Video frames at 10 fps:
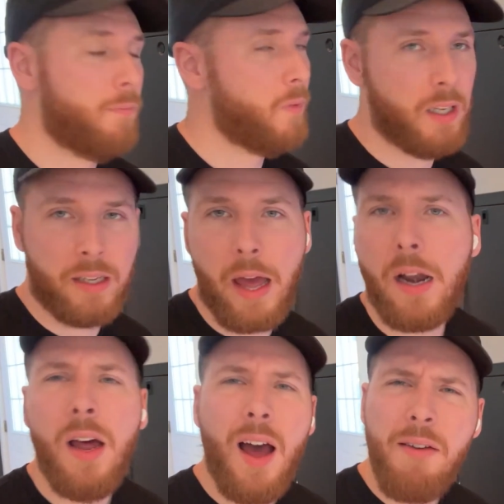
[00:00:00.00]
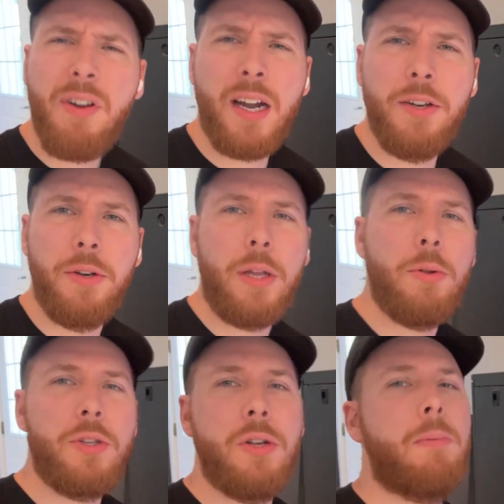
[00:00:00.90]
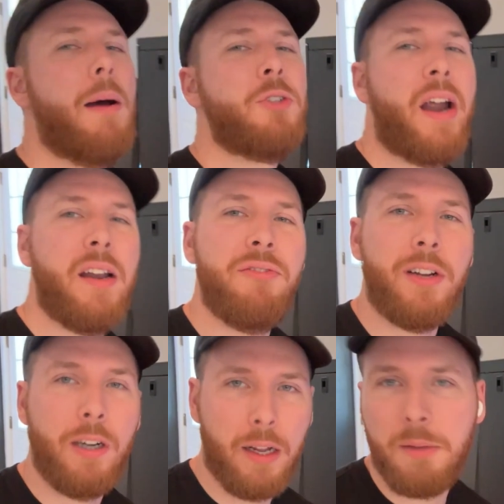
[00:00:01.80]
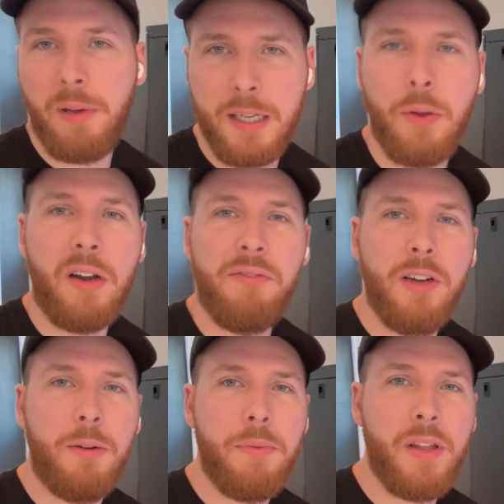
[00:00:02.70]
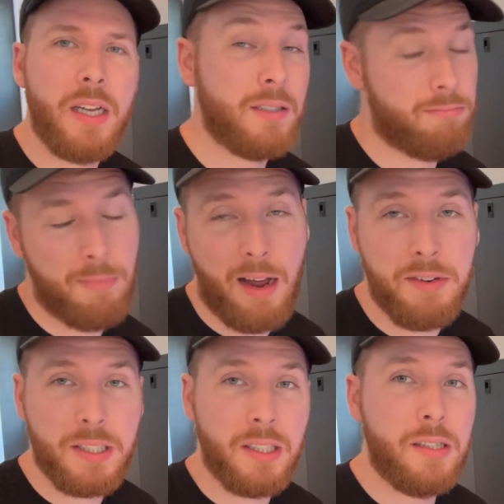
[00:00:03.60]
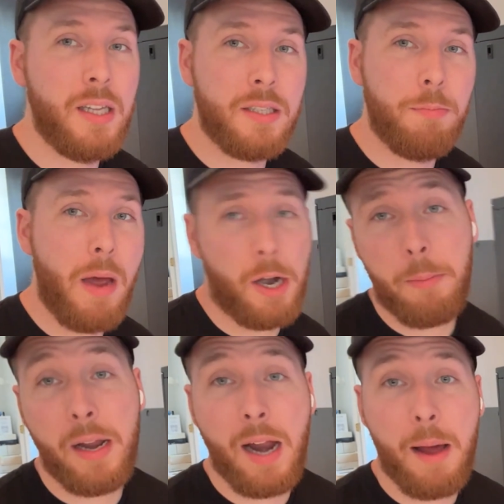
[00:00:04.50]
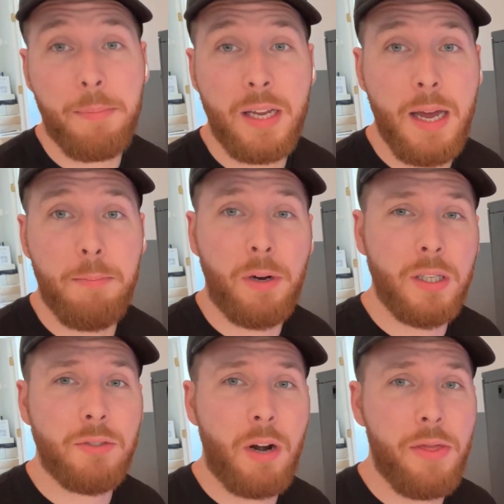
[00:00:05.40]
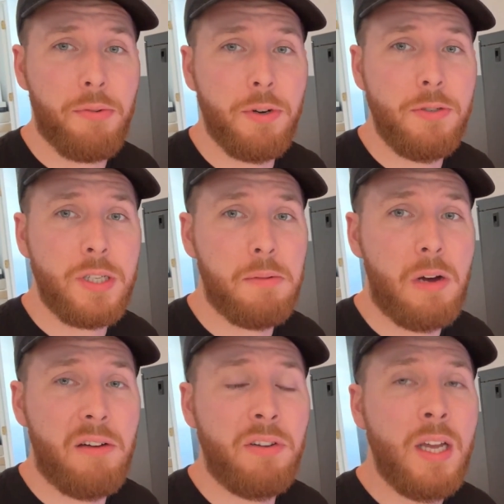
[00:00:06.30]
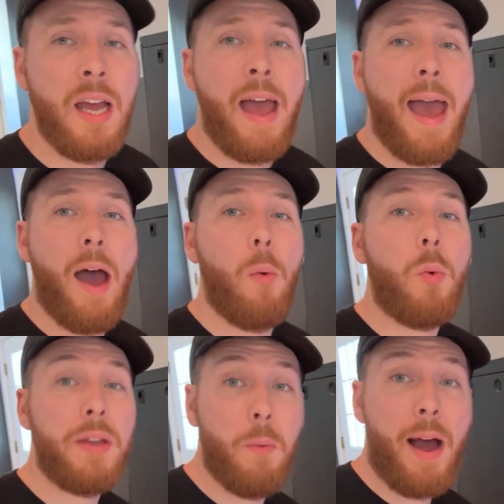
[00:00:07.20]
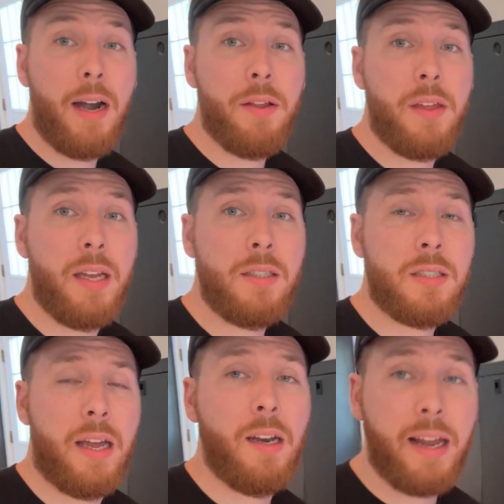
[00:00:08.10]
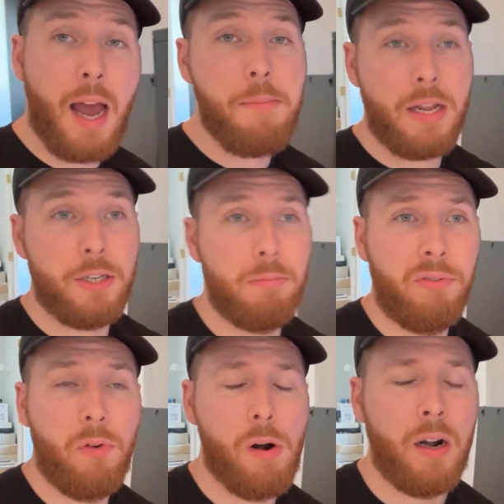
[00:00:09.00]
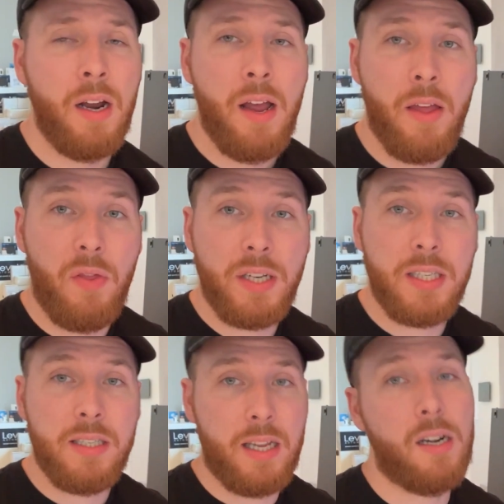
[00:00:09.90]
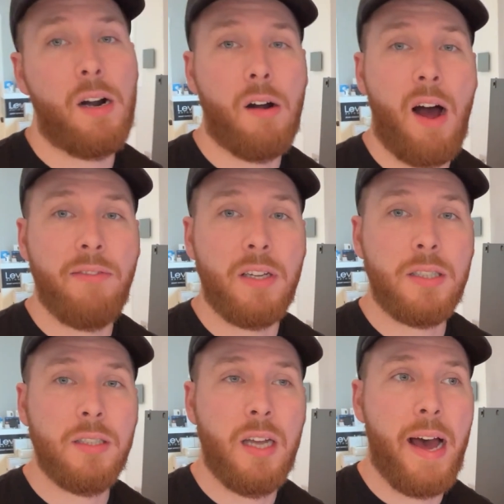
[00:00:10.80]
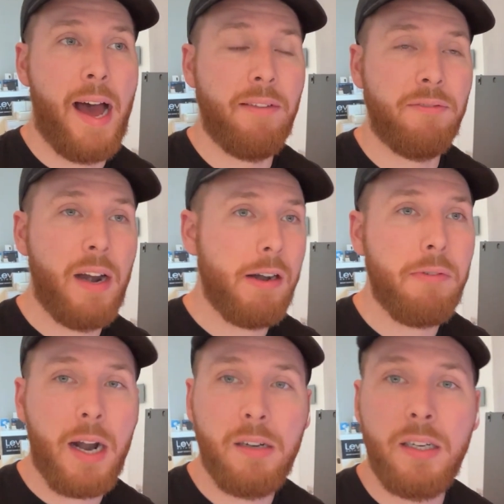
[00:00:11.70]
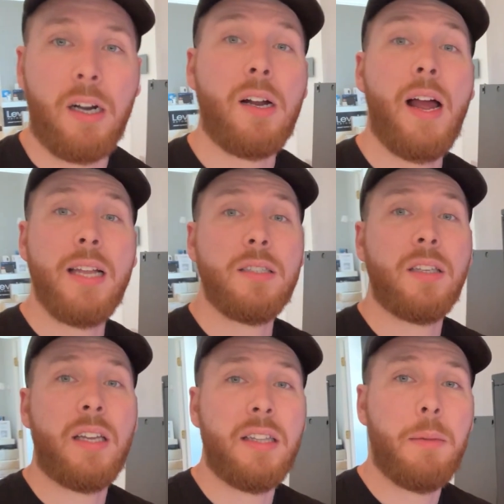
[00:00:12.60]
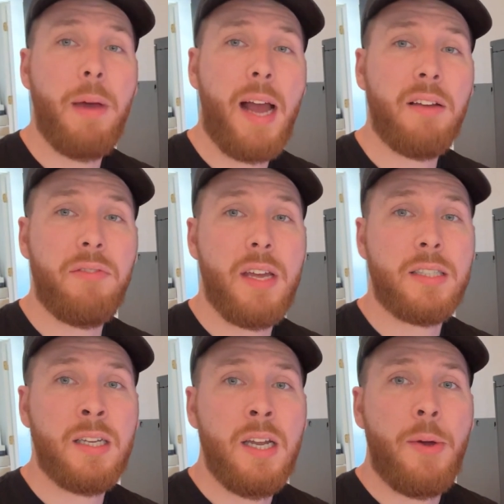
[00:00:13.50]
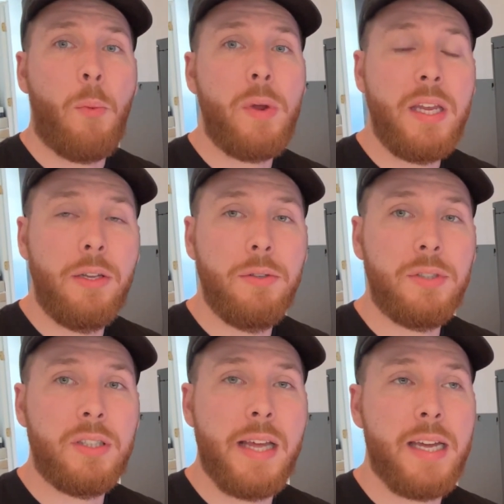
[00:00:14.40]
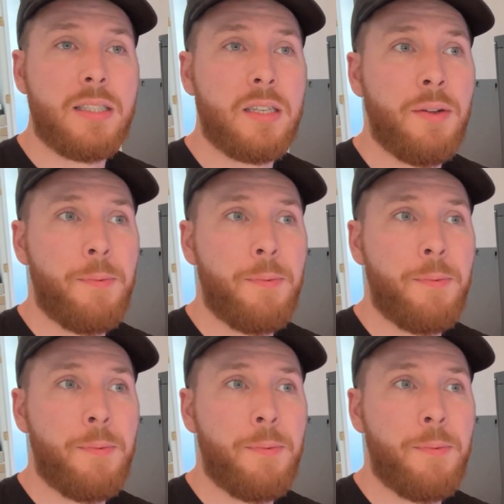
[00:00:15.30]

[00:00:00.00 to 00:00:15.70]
Again, I'm very new to YouTube. I'm trying to figure out the best way to film things. Obviously, this may or may not be it, but let's run through some of how we wire things. And like I mentioned before, this is in our office. Very rarely are clients looking at the back of this. We use this